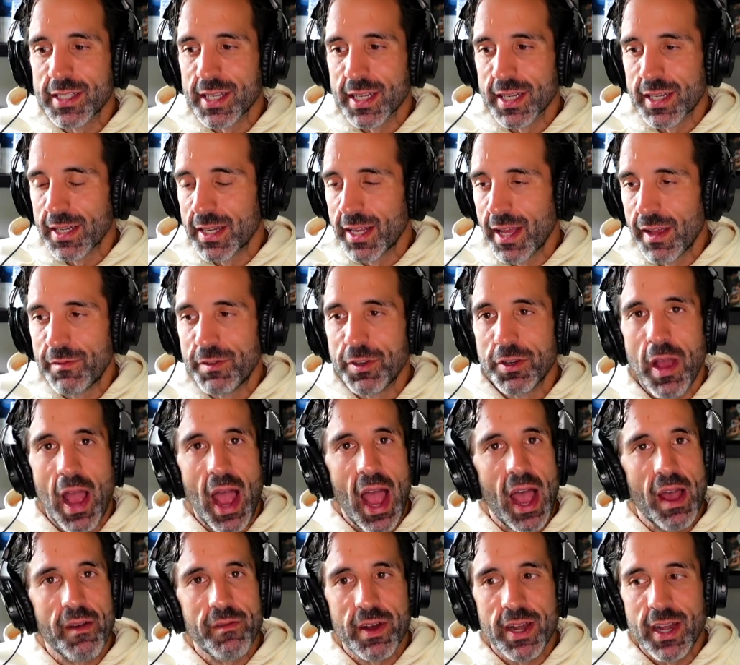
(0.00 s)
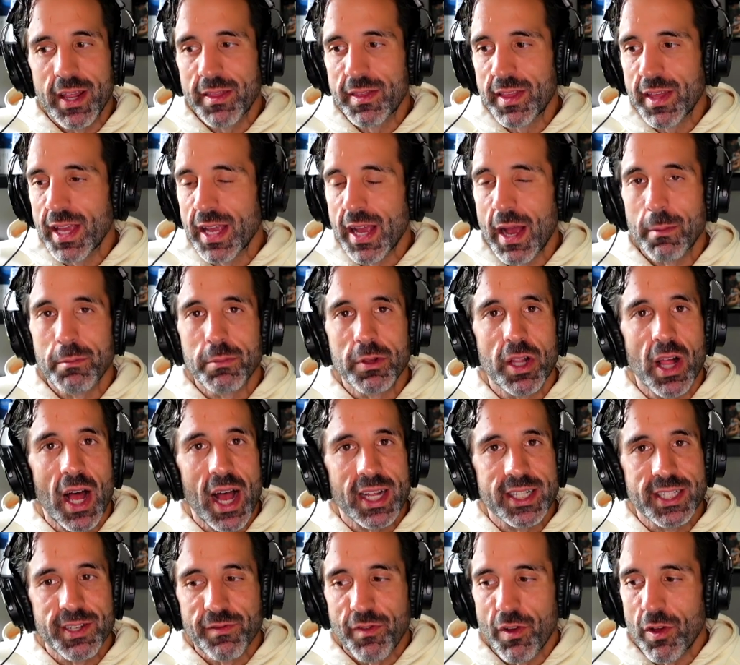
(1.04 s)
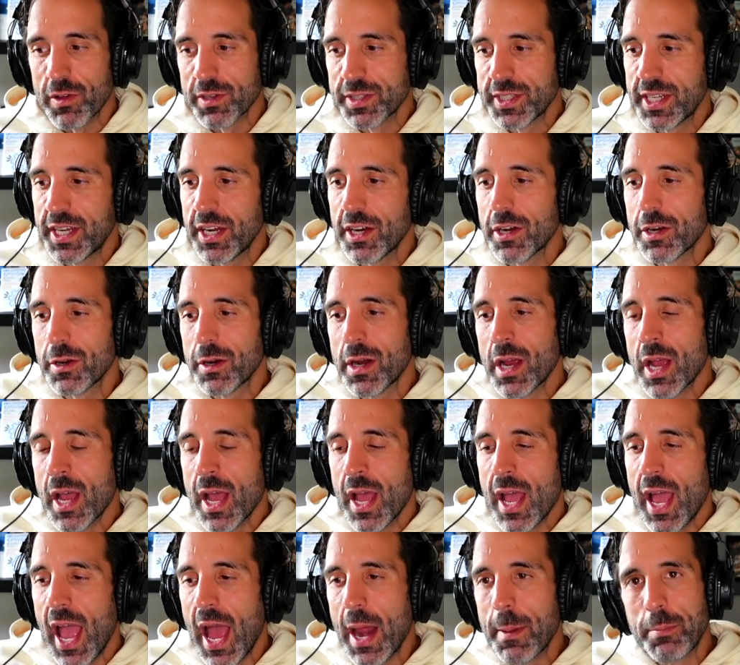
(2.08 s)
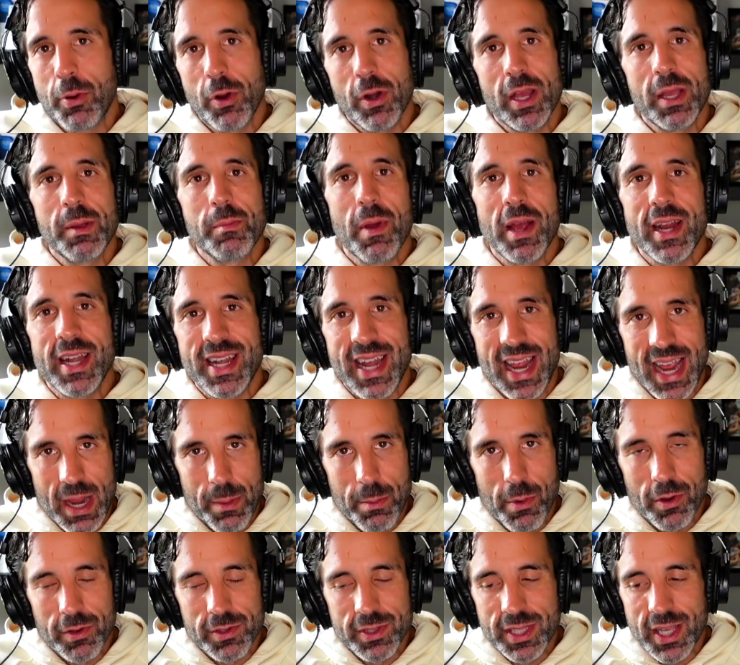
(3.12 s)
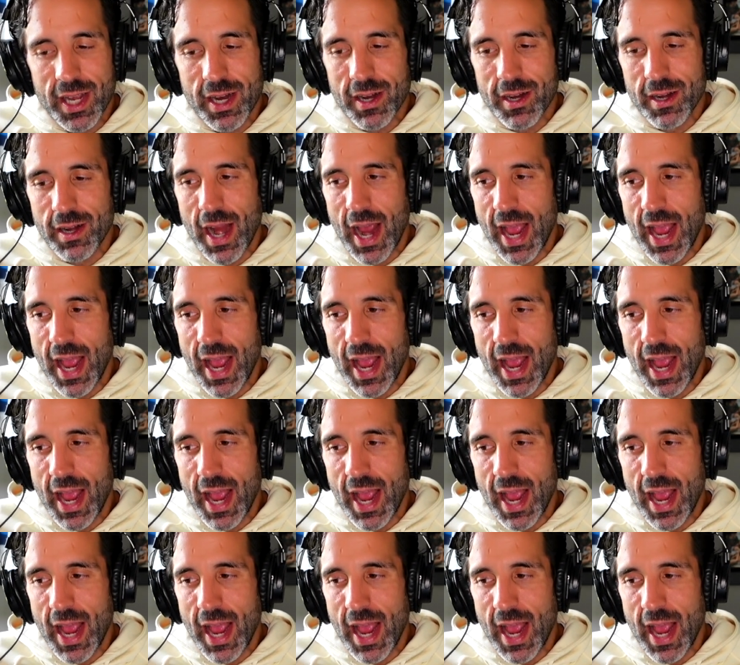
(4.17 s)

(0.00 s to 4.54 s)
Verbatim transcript: And if you have anything, I'm glad to volunteer, and putting my name out there.